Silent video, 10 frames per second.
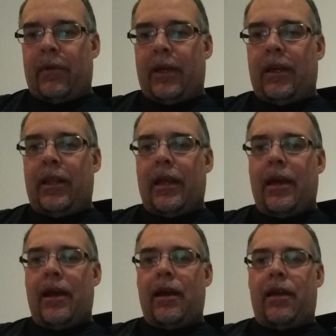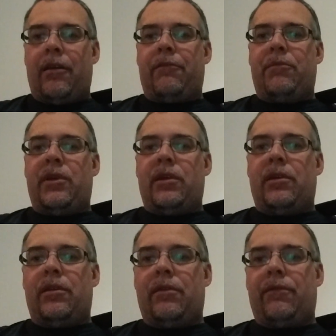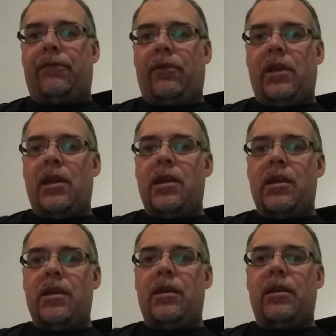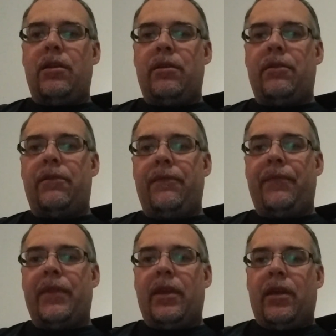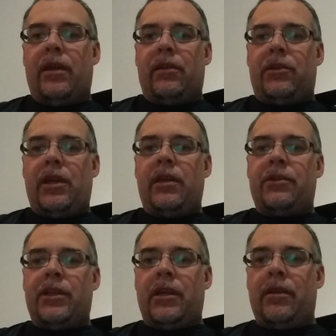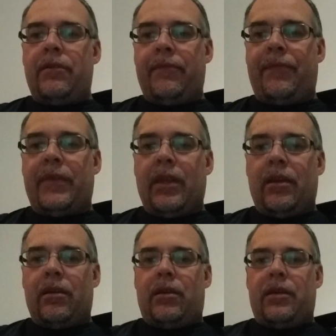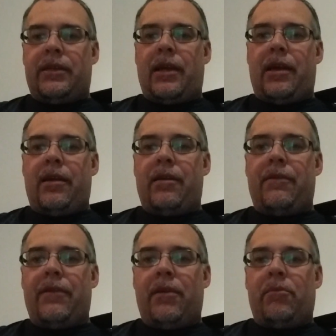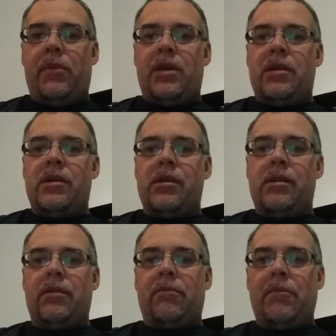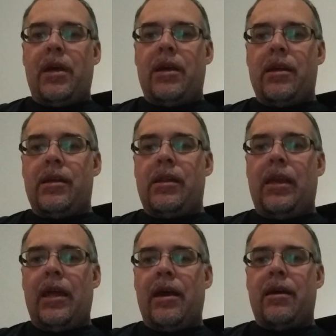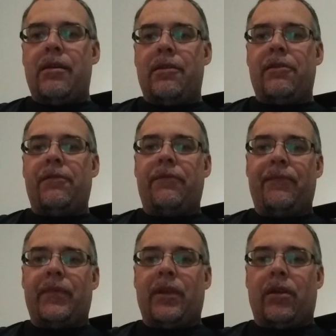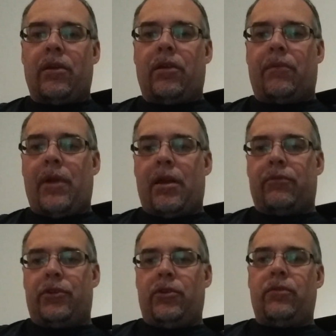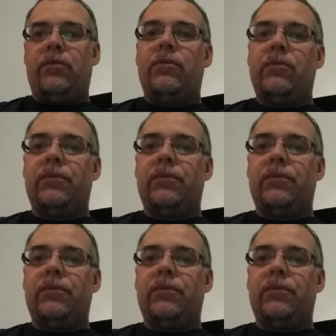Well, I've been afraid of changing, 'cause I built my life around you.